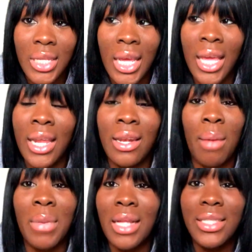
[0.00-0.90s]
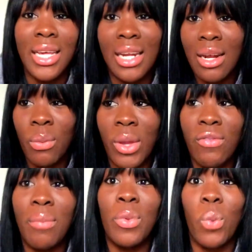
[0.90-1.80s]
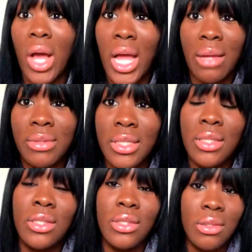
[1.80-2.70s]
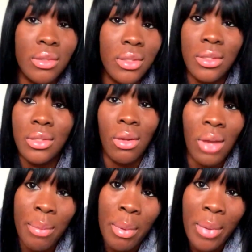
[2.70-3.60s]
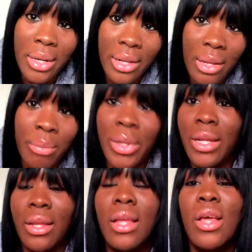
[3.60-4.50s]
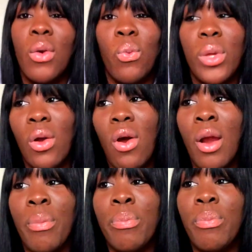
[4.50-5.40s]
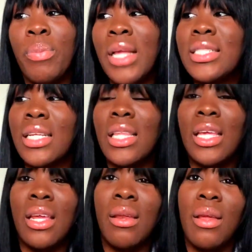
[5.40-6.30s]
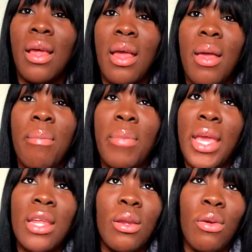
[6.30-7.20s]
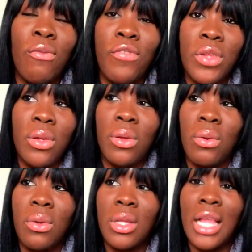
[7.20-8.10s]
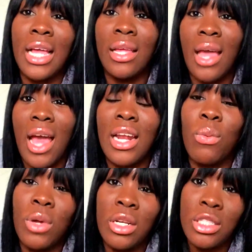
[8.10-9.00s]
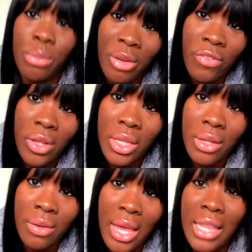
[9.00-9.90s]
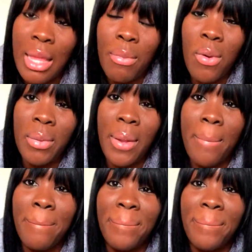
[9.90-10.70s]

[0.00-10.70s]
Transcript: And I'm not taking it away from the wives. Don't come in my neck. But we are basically making them feel like how they want to be feeling at that moment.